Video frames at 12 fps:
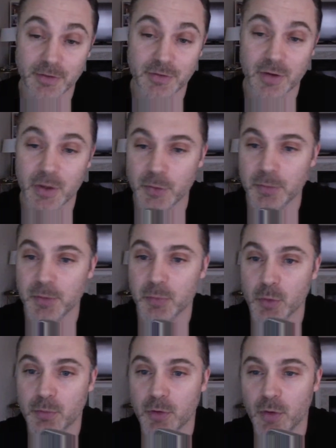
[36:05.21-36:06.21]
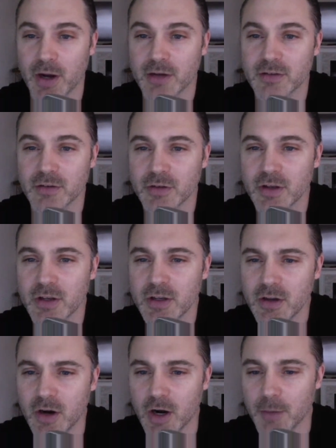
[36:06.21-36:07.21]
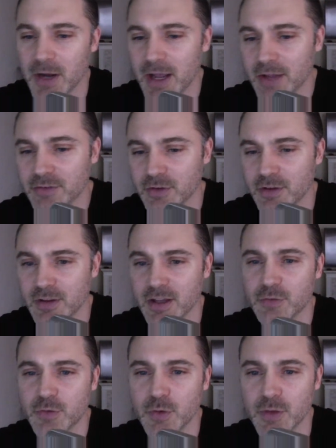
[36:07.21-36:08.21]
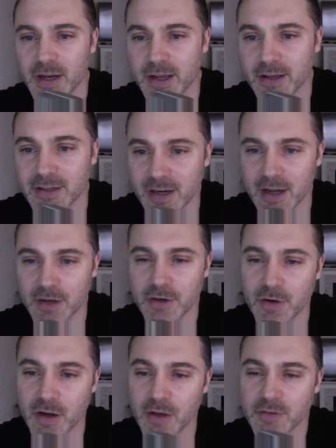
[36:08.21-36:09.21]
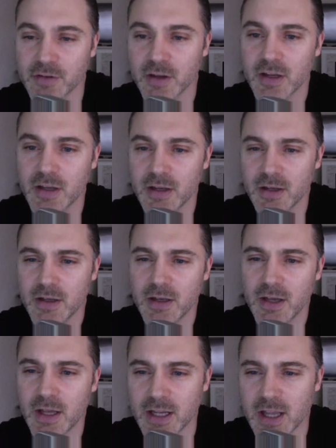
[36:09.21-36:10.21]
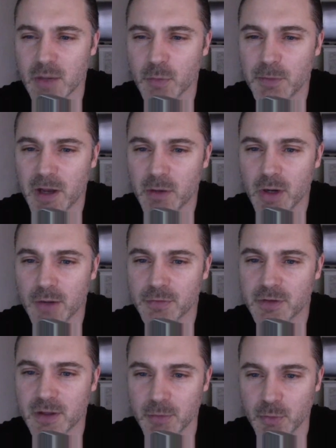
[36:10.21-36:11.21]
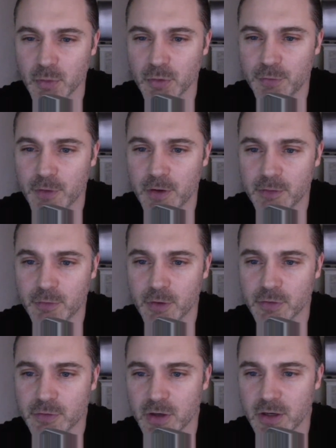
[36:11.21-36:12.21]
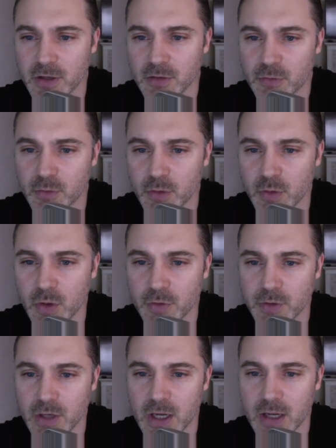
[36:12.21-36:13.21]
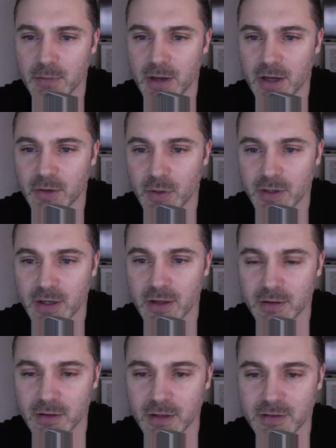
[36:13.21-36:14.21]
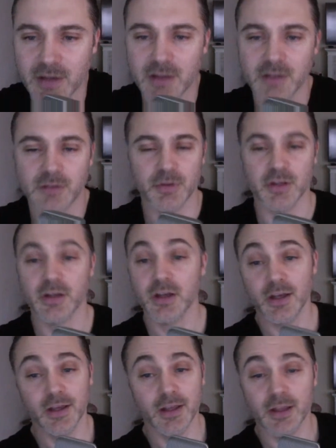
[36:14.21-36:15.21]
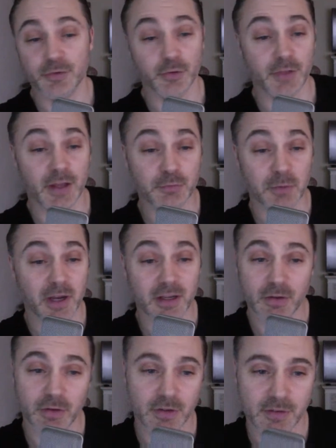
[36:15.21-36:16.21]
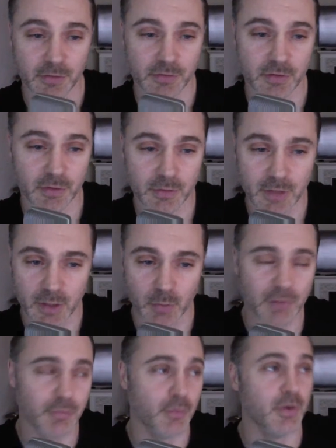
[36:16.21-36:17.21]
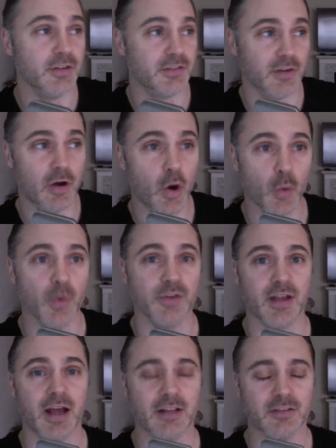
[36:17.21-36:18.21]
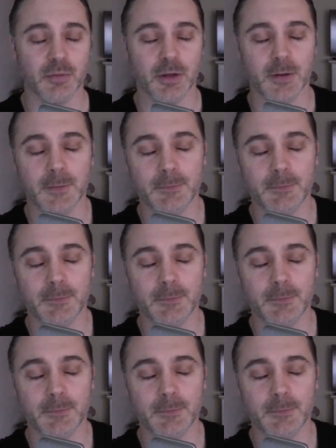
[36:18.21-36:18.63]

So I've been more proactive. All right, I'm going to answer the next thing that I got to get out of here, guys. And a game with bad refs can be real frustrating and throw you off your game. How do I not let that get to me? Dude, that was my Achilles heel too. Like referees always got to me.